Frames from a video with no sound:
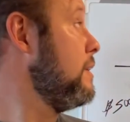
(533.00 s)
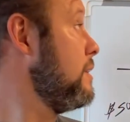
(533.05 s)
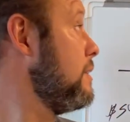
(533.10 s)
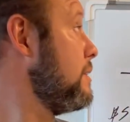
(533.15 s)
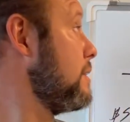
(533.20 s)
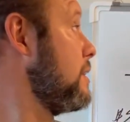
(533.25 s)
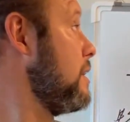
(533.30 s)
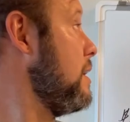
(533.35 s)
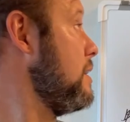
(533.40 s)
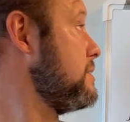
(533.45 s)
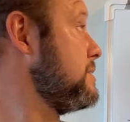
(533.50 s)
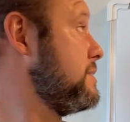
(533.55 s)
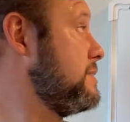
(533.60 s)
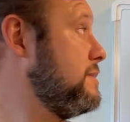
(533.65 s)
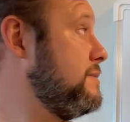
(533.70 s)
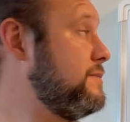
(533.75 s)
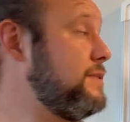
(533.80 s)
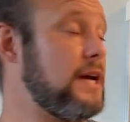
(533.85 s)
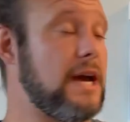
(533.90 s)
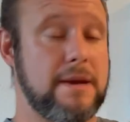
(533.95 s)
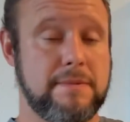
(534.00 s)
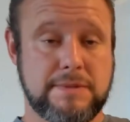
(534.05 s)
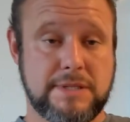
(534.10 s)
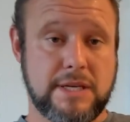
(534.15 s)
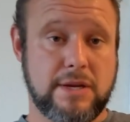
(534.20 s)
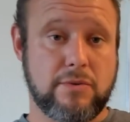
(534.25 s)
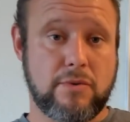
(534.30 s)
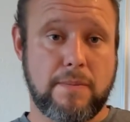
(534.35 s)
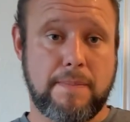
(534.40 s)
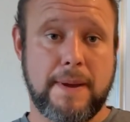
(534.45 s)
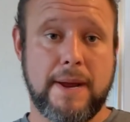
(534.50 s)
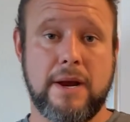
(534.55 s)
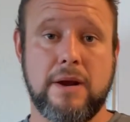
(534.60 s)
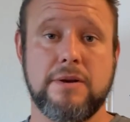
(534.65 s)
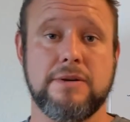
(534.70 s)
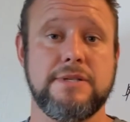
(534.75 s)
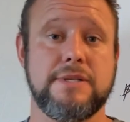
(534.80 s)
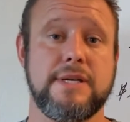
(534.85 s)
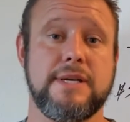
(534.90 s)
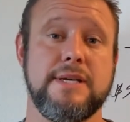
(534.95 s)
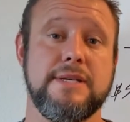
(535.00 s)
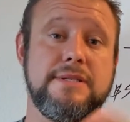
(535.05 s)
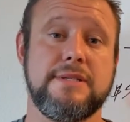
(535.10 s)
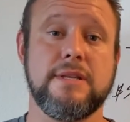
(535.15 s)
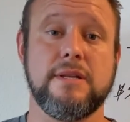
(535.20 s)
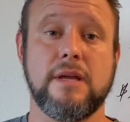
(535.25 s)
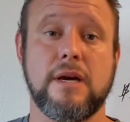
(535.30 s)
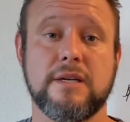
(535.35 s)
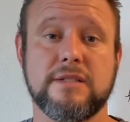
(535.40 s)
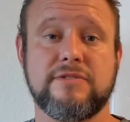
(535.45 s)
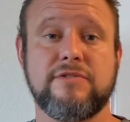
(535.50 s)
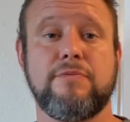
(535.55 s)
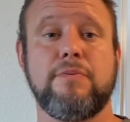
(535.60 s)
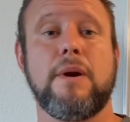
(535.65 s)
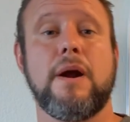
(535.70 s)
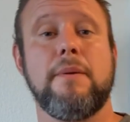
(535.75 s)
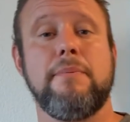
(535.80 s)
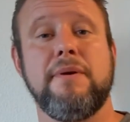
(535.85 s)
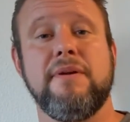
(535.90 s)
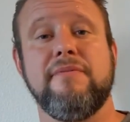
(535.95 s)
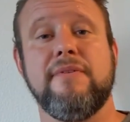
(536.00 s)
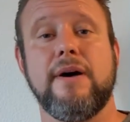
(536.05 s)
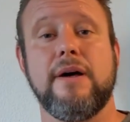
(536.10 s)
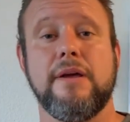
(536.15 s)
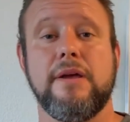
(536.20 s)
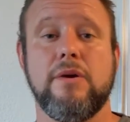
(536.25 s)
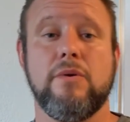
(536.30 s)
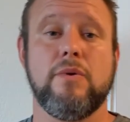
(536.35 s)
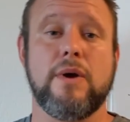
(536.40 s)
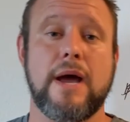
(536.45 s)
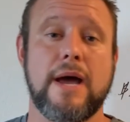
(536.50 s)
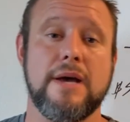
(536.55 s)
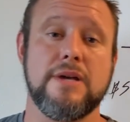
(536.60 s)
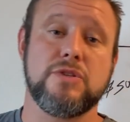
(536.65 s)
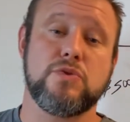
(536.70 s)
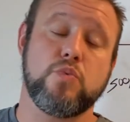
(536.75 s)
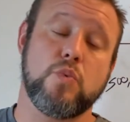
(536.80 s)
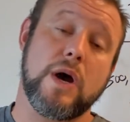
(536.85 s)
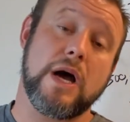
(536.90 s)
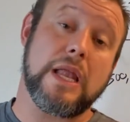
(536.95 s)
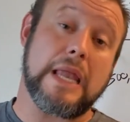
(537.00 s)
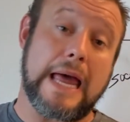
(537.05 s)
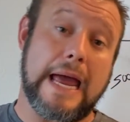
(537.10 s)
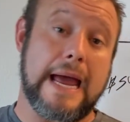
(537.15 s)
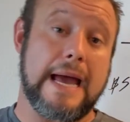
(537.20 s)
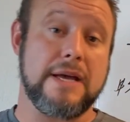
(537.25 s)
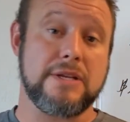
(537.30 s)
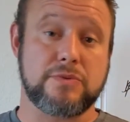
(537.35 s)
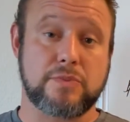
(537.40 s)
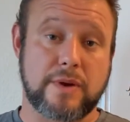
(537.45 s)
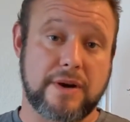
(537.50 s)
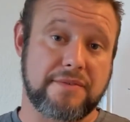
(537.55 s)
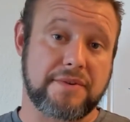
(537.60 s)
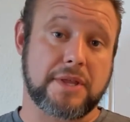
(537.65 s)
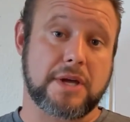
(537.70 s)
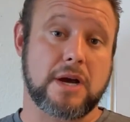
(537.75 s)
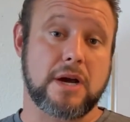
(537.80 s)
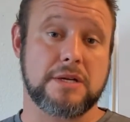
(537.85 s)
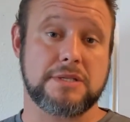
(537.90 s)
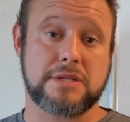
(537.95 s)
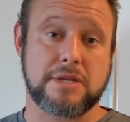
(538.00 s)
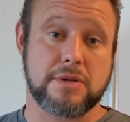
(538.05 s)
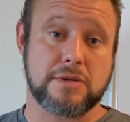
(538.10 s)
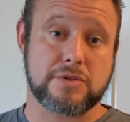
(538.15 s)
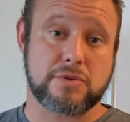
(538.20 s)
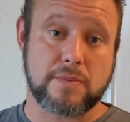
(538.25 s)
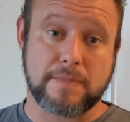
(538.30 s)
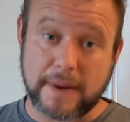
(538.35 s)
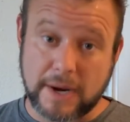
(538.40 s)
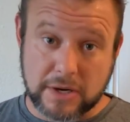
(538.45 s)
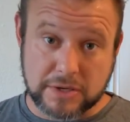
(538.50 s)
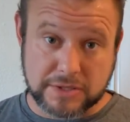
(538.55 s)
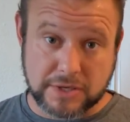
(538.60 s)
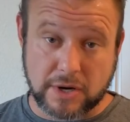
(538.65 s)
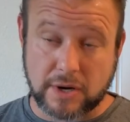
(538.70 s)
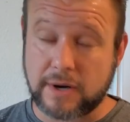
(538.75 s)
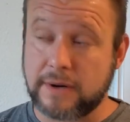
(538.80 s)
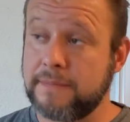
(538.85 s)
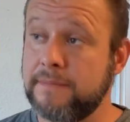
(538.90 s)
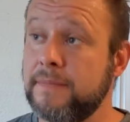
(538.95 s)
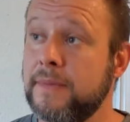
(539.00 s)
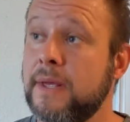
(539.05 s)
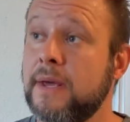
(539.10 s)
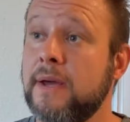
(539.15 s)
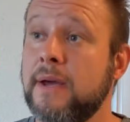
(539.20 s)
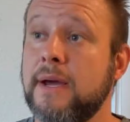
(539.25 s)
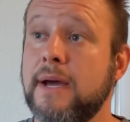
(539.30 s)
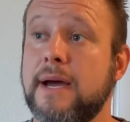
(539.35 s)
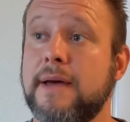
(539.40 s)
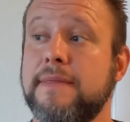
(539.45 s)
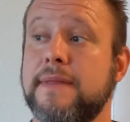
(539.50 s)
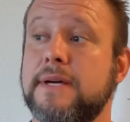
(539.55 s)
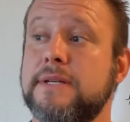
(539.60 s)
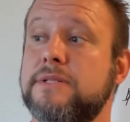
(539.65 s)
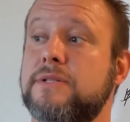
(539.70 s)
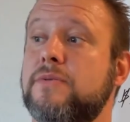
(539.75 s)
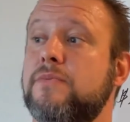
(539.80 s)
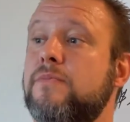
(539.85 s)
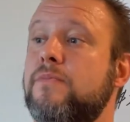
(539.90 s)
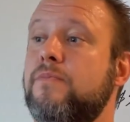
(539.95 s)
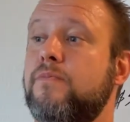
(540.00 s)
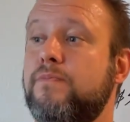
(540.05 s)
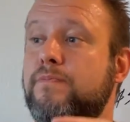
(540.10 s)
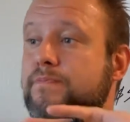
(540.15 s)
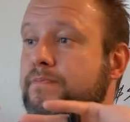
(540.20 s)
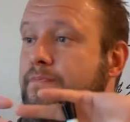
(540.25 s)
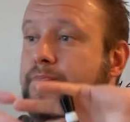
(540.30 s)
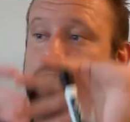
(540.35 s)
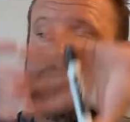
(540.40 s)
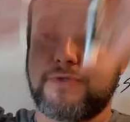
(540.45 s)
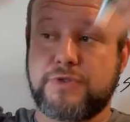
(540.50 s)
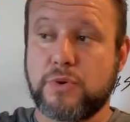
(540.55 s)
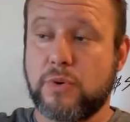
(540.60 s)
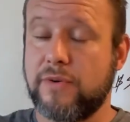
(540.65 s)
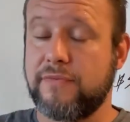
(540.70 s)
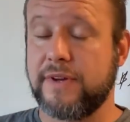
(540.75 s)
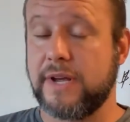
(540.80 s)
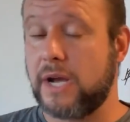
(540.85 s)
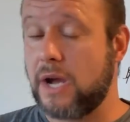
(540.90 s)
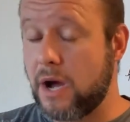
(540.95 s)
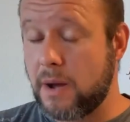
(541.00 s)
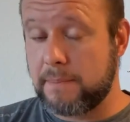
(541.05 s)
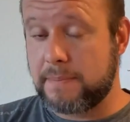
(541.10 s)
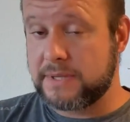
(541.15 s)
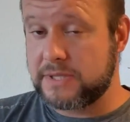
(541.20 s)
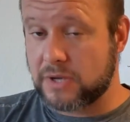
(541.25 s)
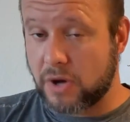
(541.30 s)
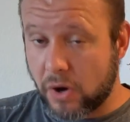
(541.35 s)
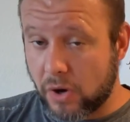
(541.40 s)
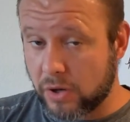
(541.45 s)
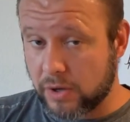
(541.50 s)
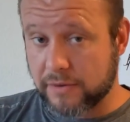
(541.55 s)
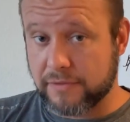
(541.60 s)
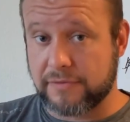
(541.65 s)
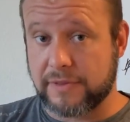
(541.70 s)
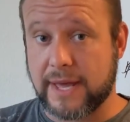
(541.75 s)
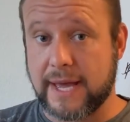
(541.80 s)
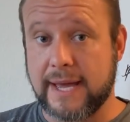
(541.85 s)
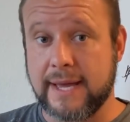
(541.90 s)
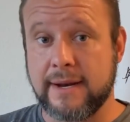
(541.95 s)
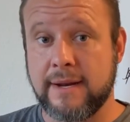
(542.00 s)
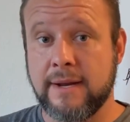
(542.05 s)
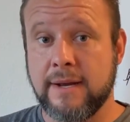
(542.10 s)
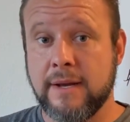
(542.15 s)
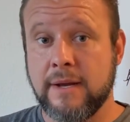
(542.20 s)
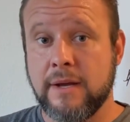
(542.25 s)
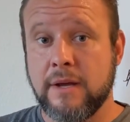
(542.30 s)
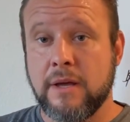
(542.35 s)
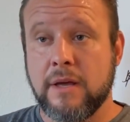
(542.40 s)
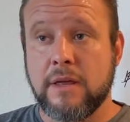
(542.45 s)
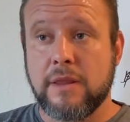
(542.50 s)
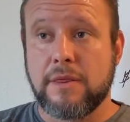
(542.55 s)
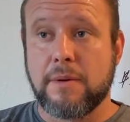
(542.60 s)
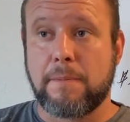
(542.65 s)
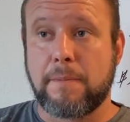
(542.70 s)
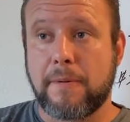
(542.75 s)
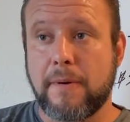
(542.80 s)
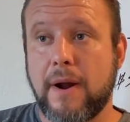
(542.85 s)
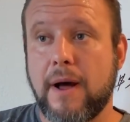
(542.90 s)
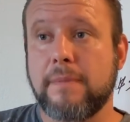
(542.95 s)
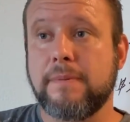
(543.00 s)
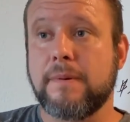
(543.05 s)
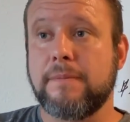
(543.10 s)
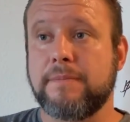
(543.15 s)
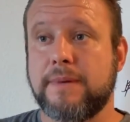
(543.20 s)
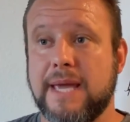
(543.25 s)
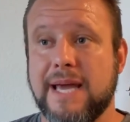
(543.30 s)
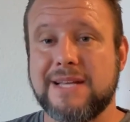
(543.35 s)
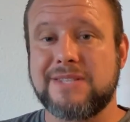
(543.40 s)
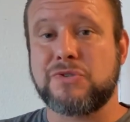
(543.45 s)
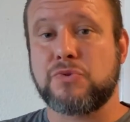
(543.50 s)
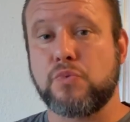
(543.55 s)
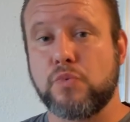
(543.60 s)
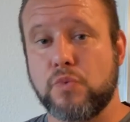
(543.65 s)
The cost of type C repairs is the loss of property value as well as whatever the cost of those repairs are. And then to sort of encompass all of that, the problem gets